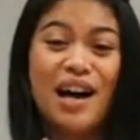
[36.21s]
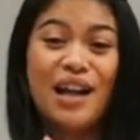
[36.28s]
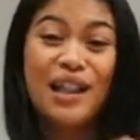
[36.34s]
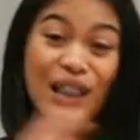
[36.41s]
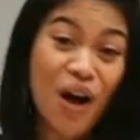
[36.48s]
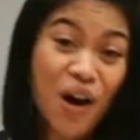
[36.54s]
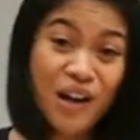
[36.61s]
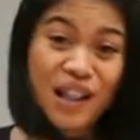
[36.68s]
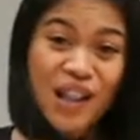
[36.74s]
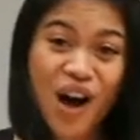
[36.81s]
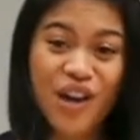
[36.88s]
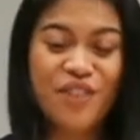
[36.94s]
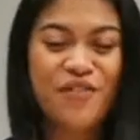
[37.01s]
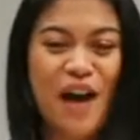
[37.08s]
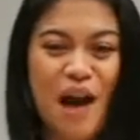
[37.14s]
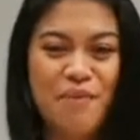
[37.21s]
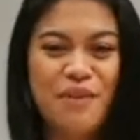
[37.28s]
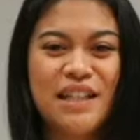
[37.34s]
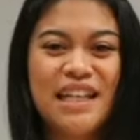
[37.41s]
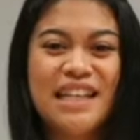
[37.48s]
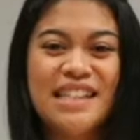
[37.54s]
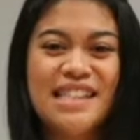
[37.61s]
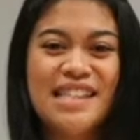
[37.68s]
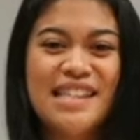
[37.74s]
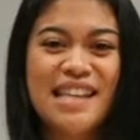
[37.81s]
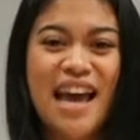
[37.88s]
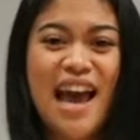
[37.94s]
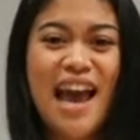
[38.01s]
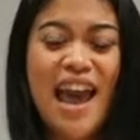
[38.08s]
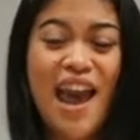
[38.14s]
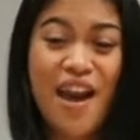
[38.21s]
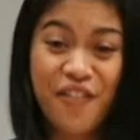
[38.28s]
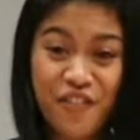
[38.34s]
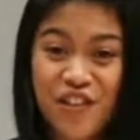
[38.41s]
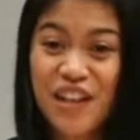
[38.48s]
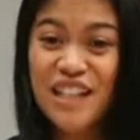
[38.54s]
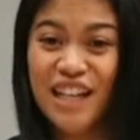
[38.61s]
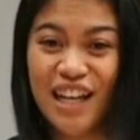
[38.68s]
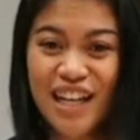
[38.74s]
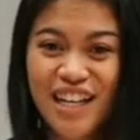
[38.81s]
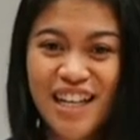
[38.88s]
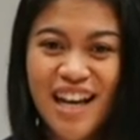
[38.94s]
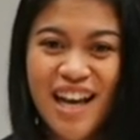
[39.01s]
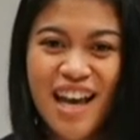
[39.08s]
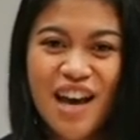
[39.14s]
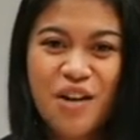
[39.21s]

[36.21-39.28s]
a lot of applicants every year.